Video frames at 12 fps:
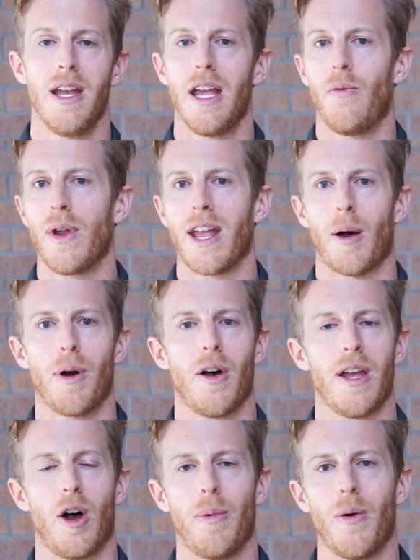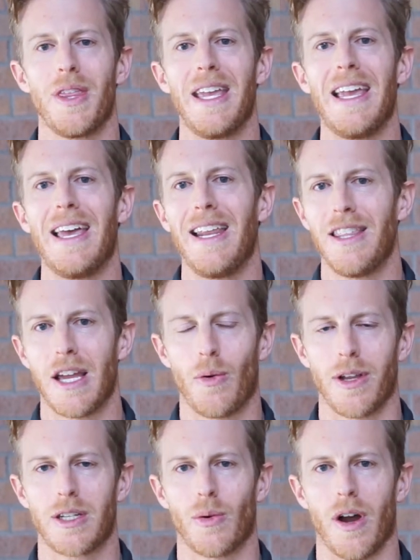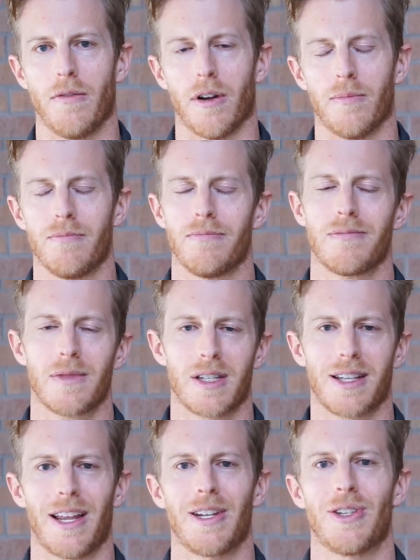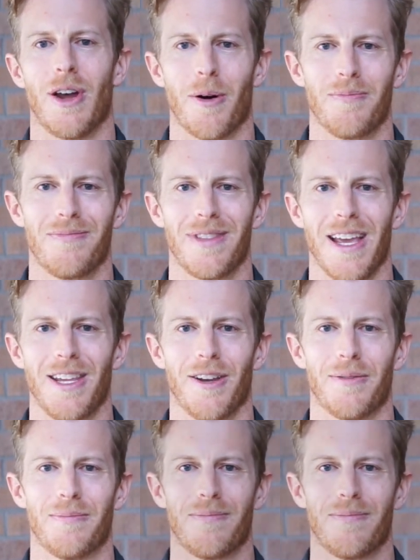If we can help out with anything whatsoever, just let us know. Thank you.